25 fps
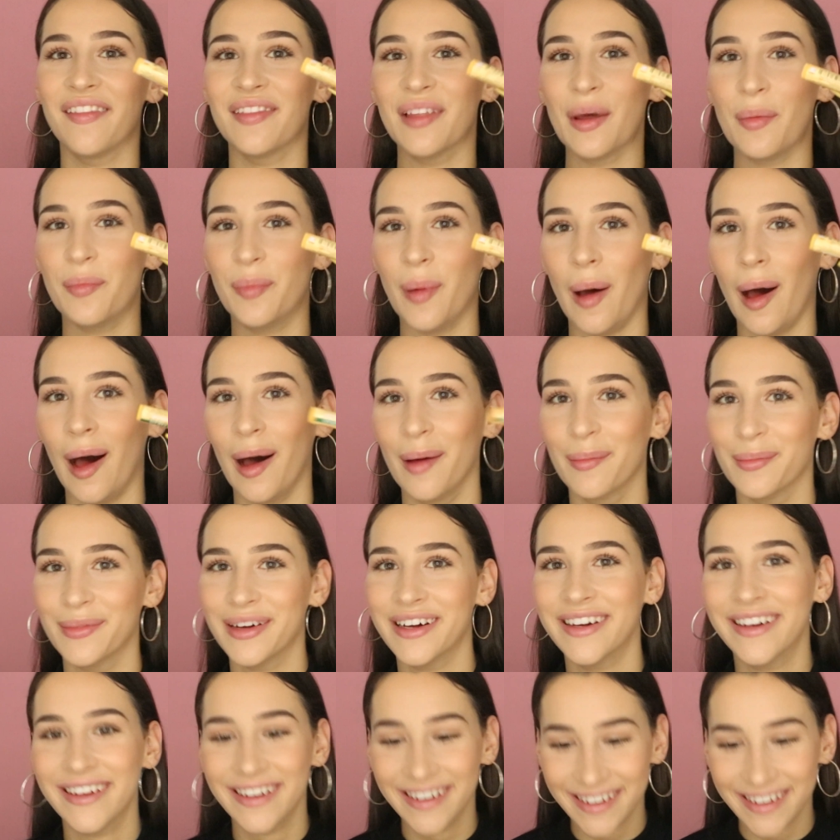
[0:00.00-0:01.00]
Lip balm.
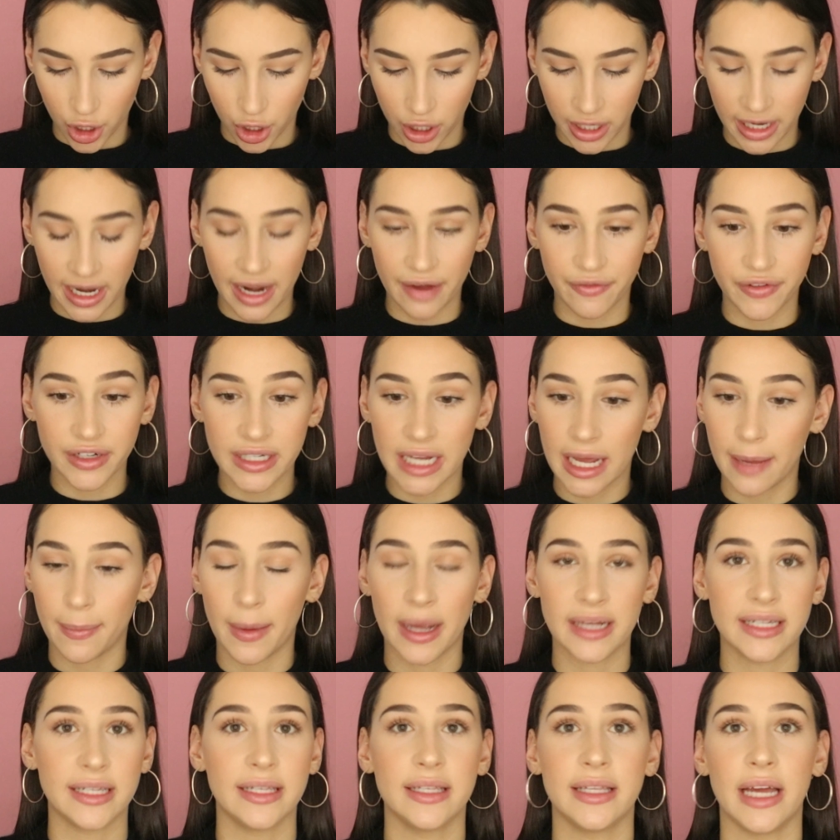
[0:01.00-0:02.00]
On an everyday
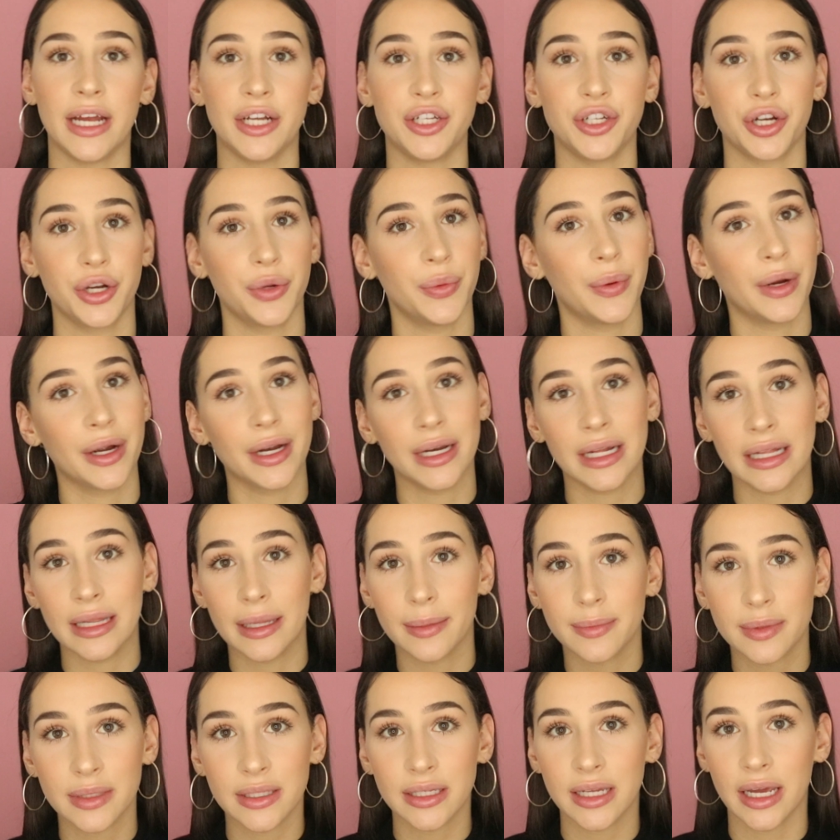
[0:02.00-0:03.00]
basis, I don't wear any
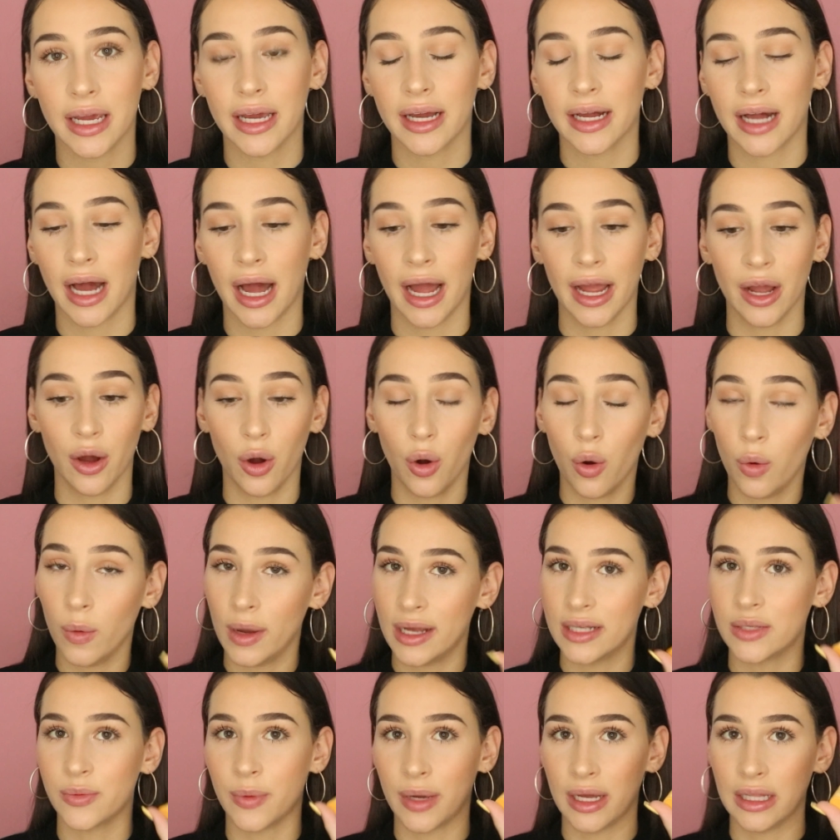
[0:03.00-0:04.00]
lipstick. I
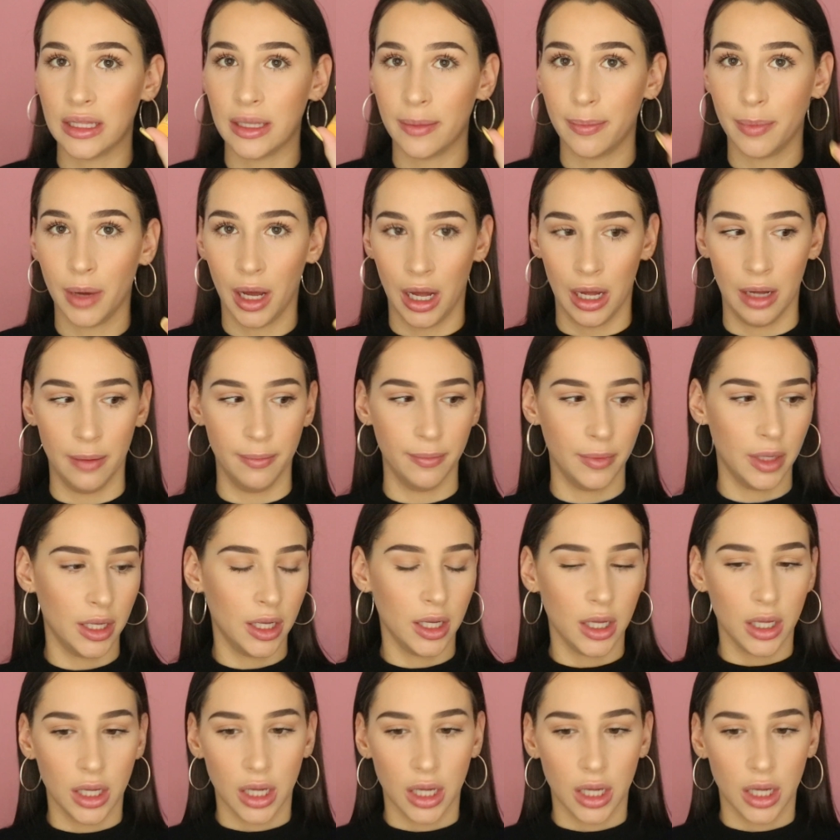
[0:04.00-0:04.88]
always wear lip balm.